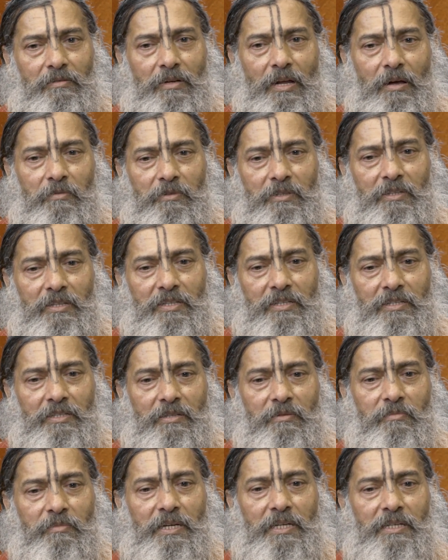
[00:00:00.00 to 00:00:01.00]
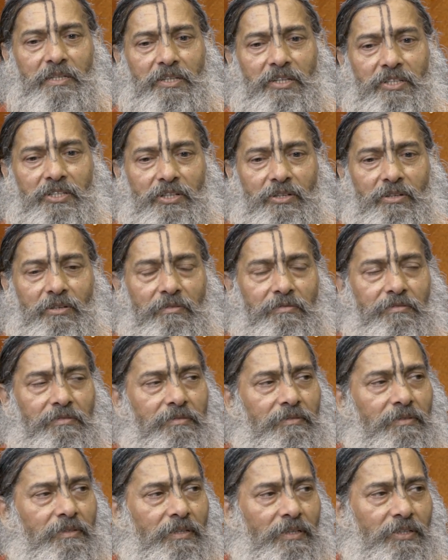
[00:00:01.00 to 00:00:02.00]
I mean, this is the main teaching of
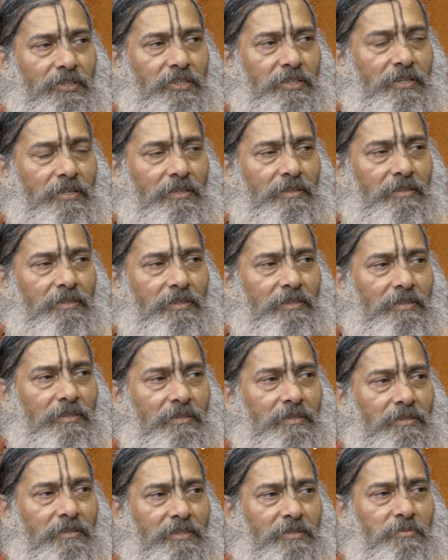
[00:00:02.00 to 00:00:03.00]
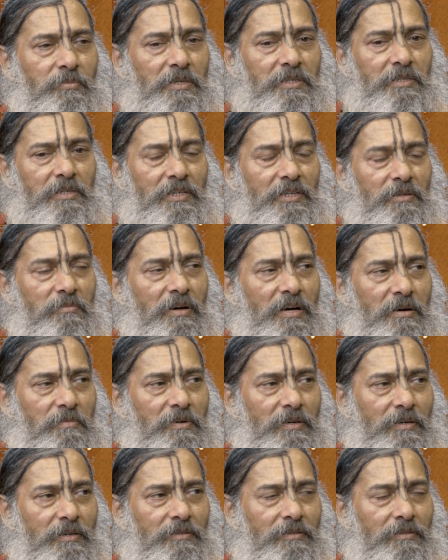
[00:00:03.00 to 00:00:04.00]
Krishna, especially in
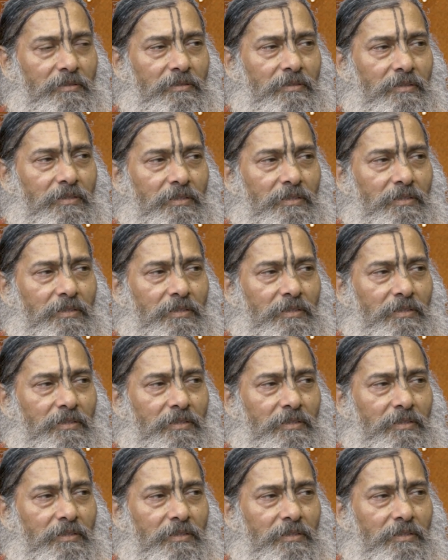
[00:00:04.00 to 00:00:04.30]
Mahabharata.